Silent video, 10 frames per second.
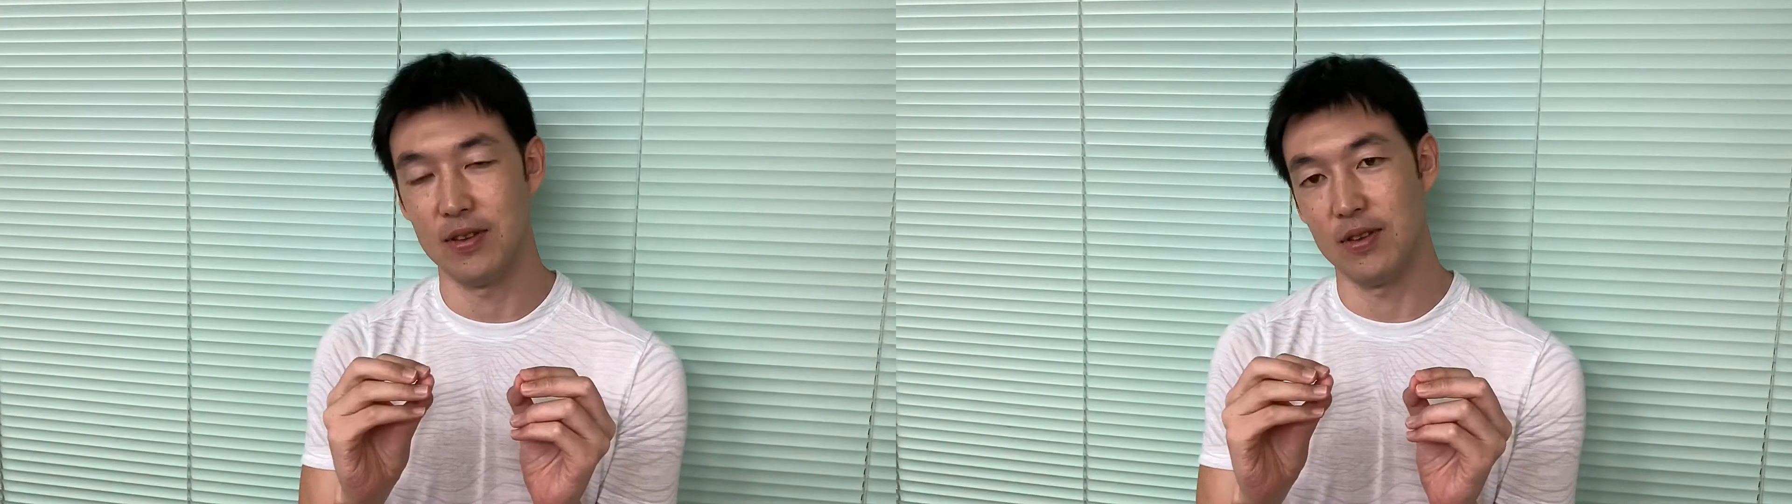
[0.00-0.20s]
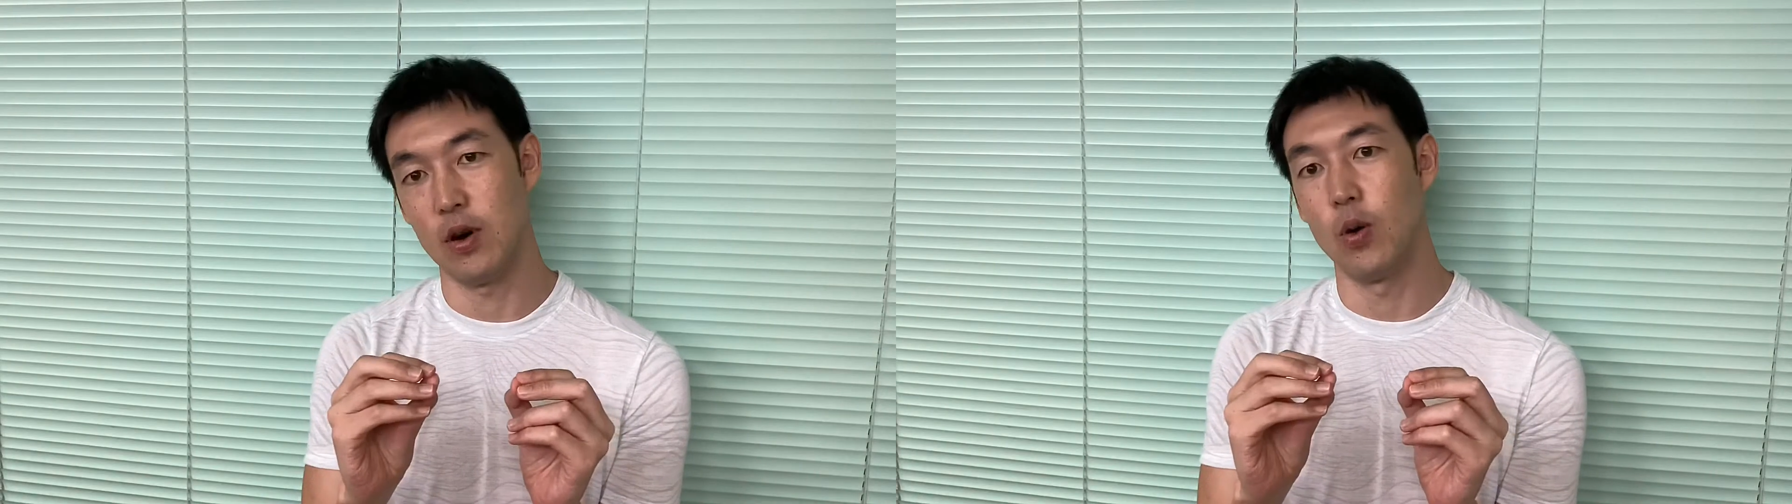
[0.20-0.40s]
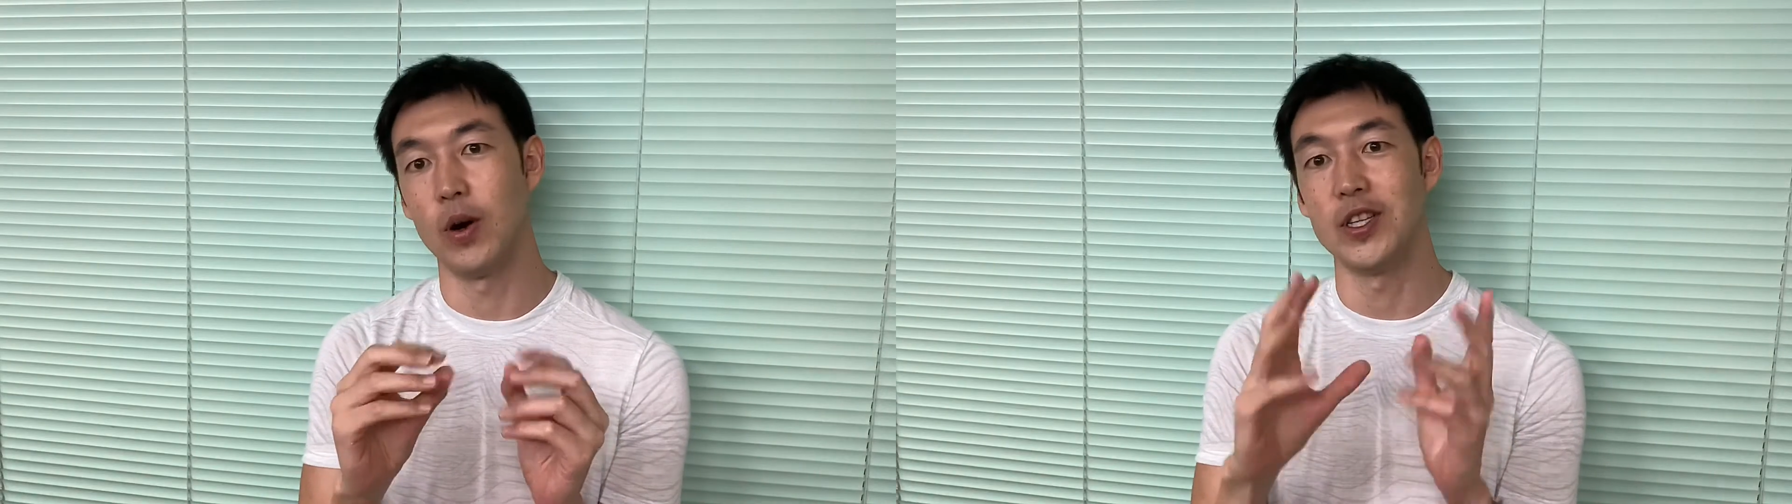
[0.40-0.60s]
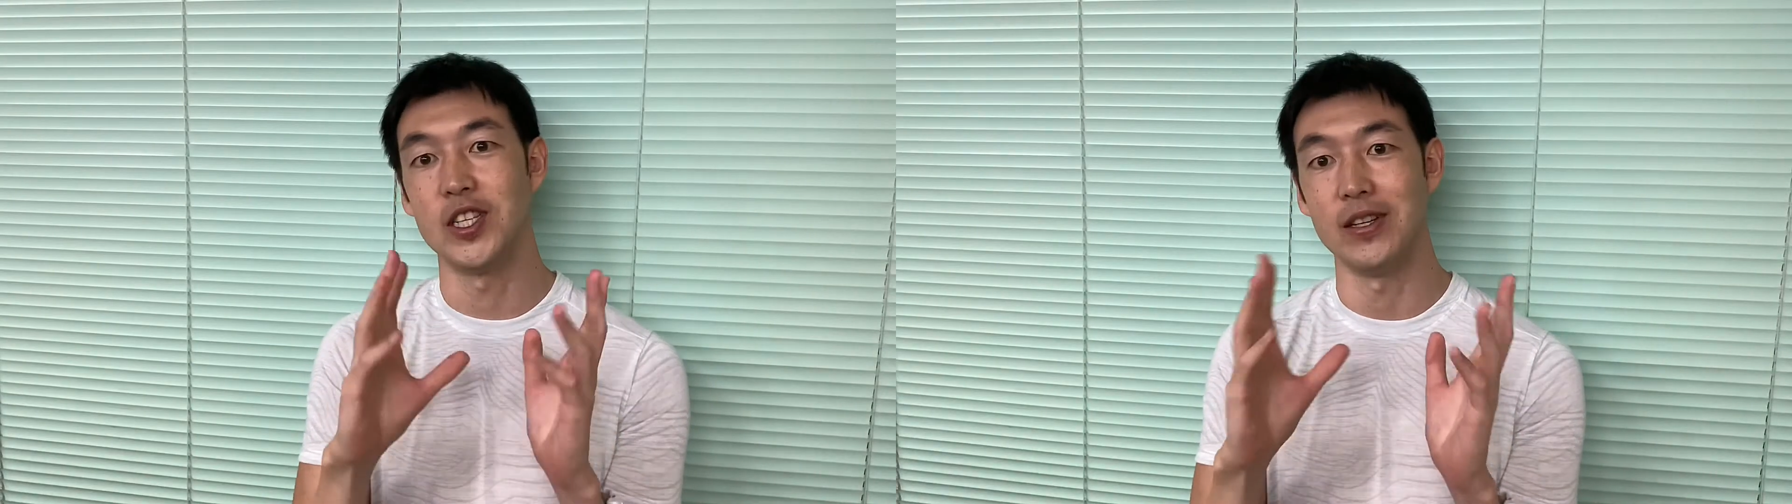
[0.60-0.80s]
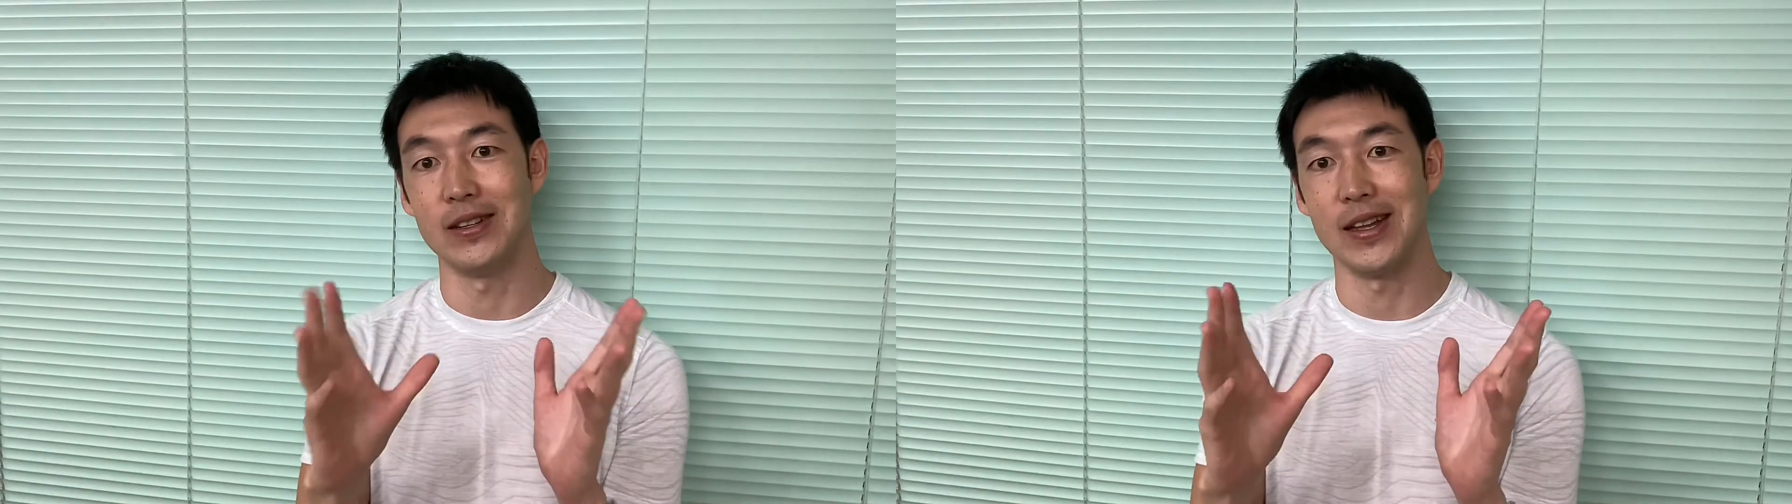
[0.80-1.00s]
or
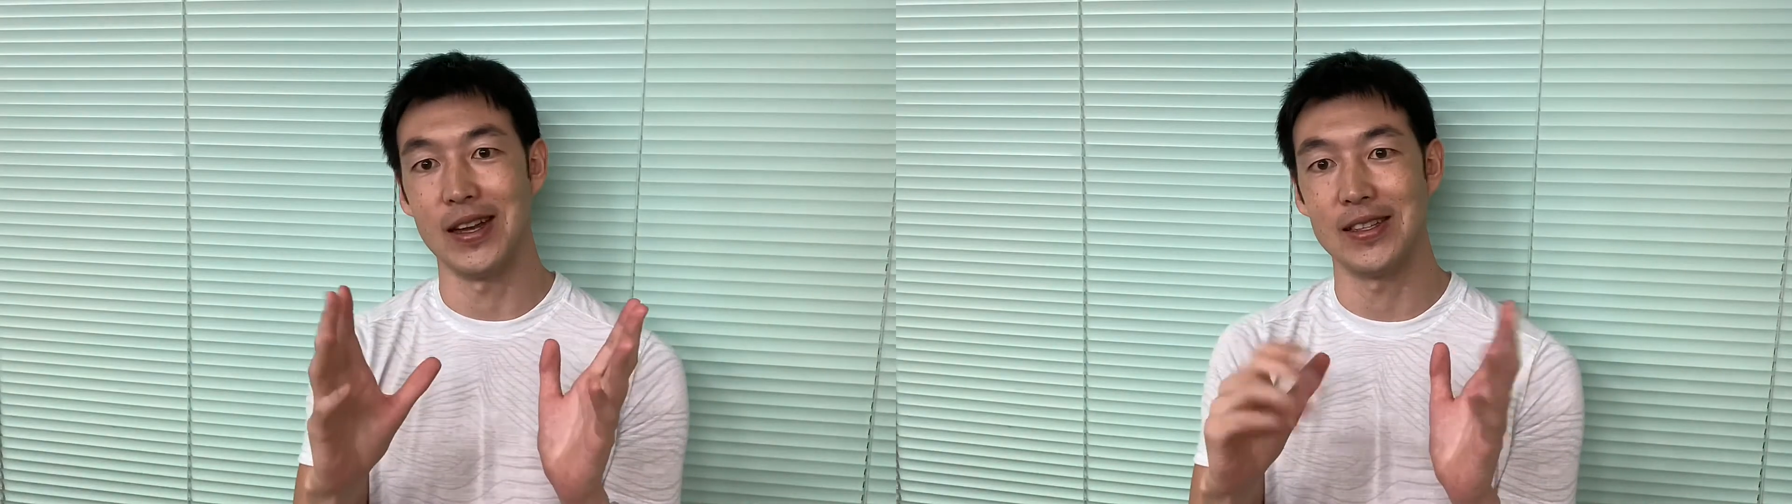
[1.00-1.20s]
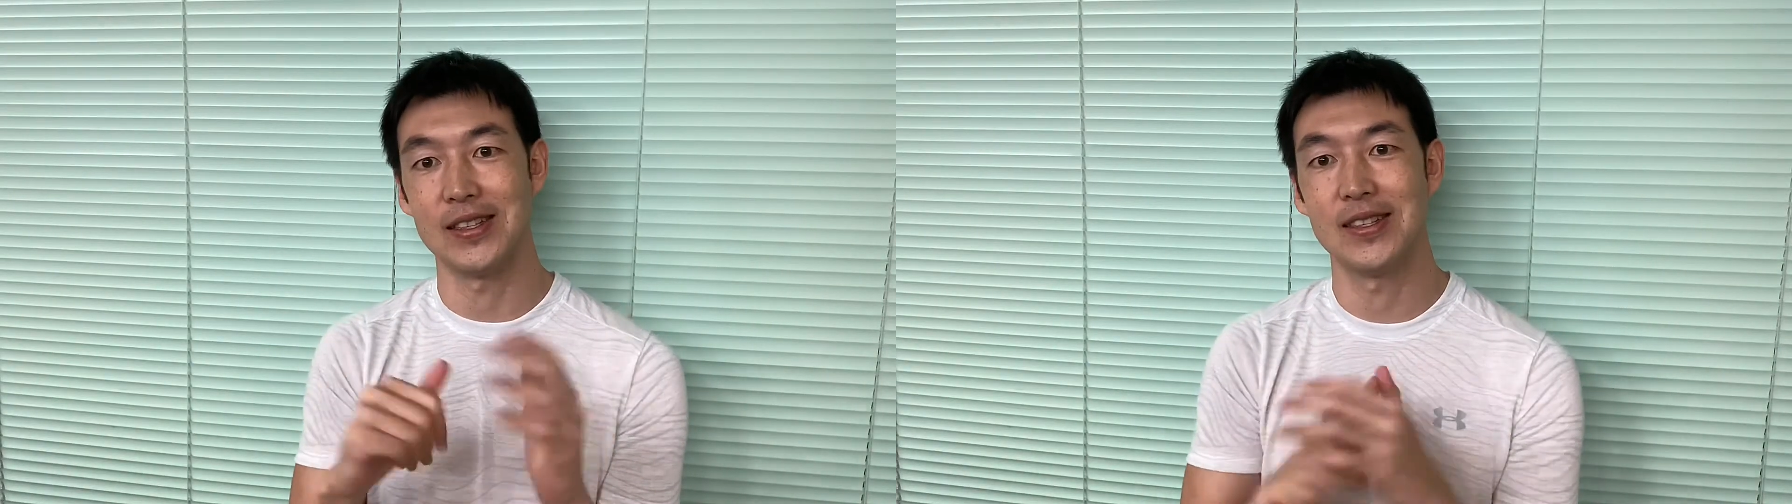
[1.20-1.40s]
genius.